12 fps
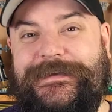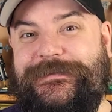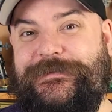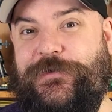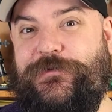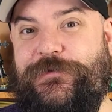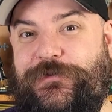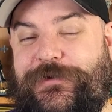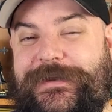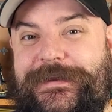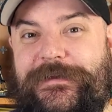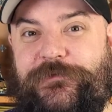so that you're
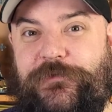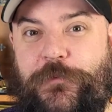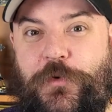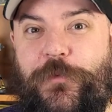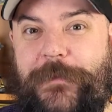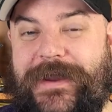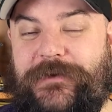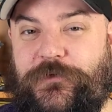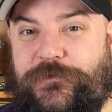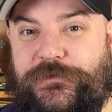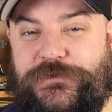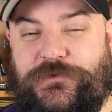here for more
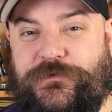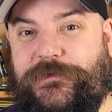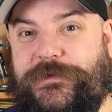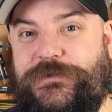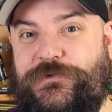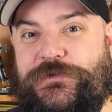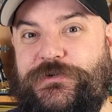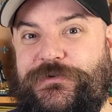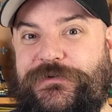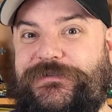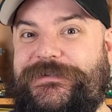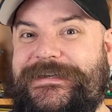macro photography
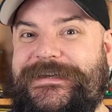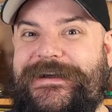tutorials,